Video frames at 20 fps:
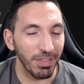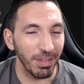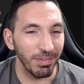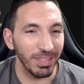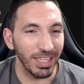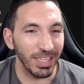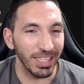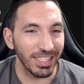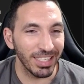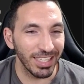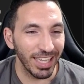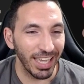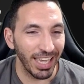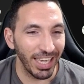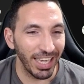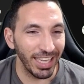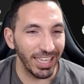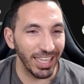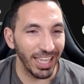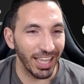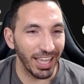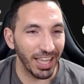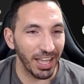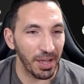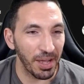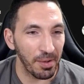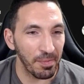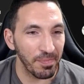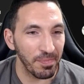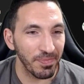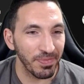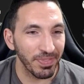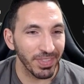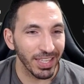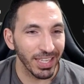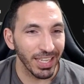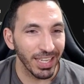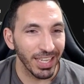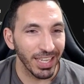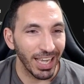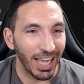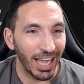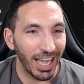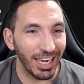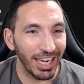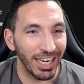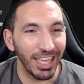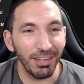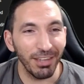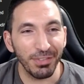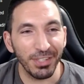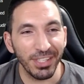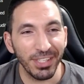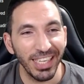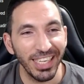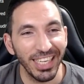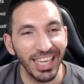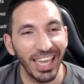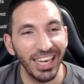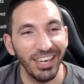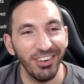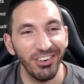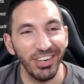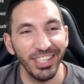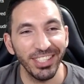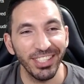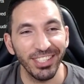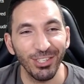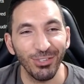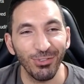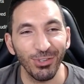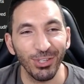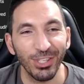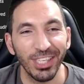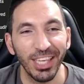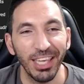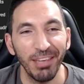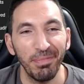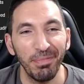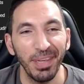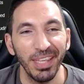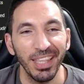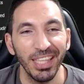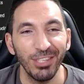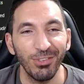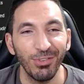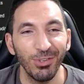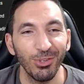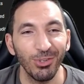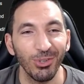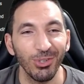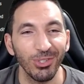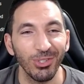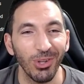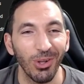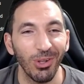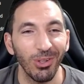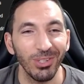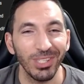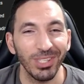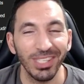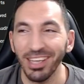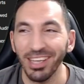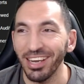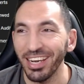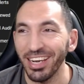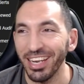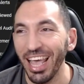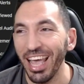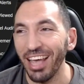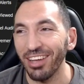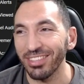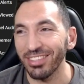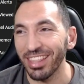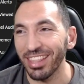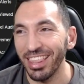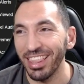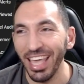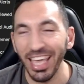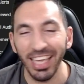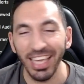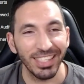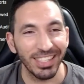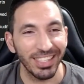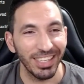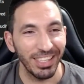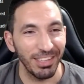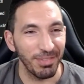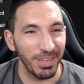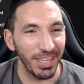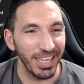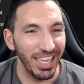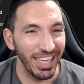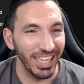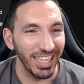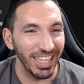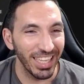of them did say um, i love seeing any reasons for skipping these fusions all started out thanks cv